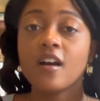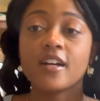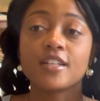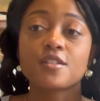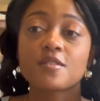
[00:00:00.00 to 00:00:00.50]
All
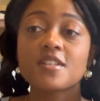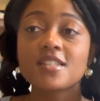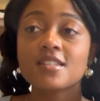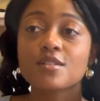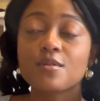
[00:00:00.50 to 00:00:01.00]
right, so
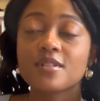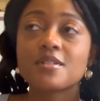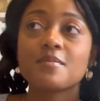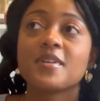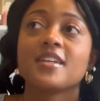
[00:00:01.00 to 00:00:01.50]
this is going
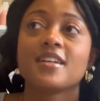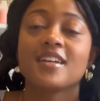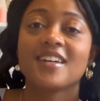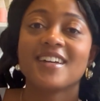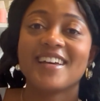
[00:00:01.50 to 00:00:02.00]
to be
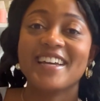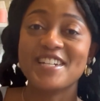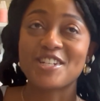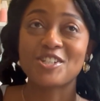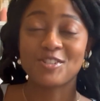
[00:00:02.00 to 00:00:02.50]

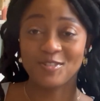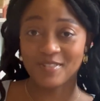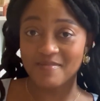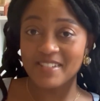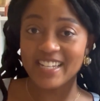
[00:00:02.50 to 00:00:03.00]
an
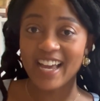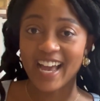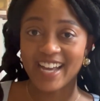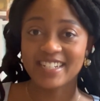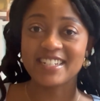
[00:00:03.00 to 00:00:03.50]
extremely
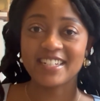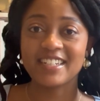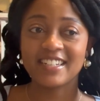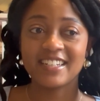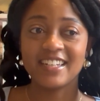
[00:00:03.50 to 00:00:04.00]

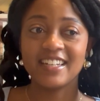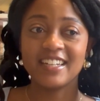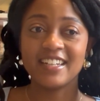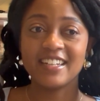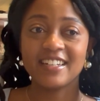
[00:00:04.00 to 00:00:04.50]
hectic
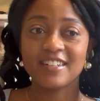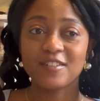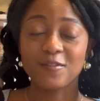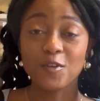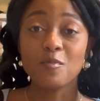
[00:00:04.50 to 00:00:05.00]

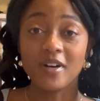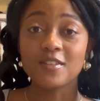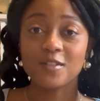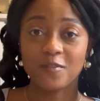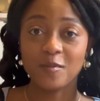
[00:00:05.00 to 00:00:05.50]
few
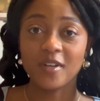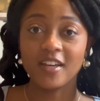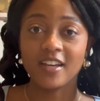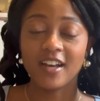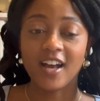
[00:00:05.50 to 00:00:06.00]
months for me.
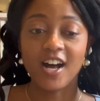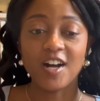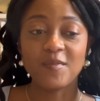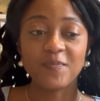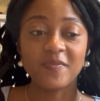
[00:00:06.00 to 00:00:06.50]

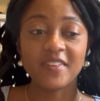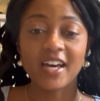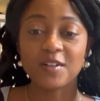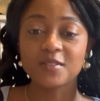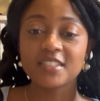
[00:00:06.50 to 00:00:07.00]

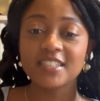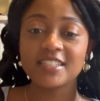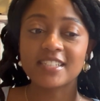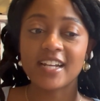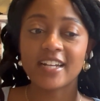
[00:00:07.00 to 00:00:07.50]
Not only
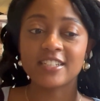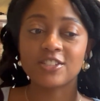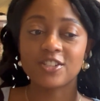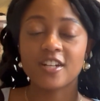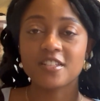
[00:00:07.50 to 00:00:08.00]
did I
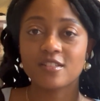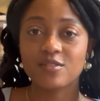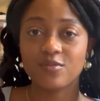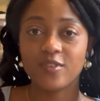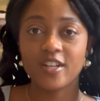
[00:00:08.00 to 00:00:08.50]
just
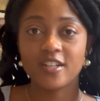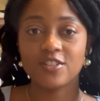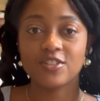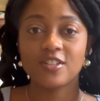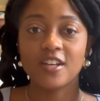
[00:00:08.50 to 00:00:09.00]

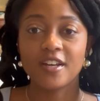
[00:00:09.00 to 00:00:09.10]
finish